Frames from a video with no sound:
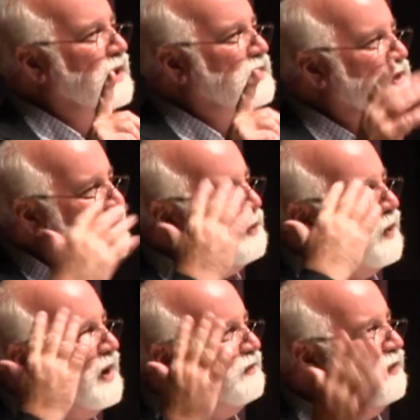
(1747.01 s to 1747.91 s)
to chip
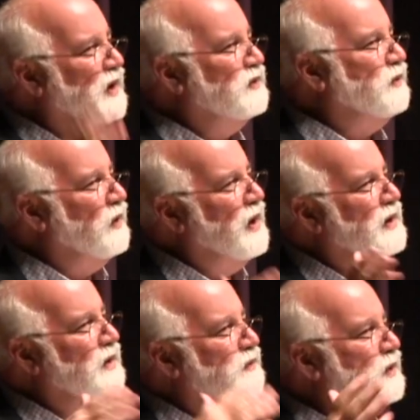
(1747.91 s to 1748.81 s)
away at Frank's forehead
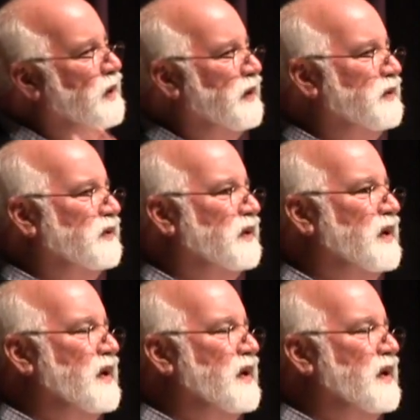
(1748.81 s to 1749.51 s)
and a few others.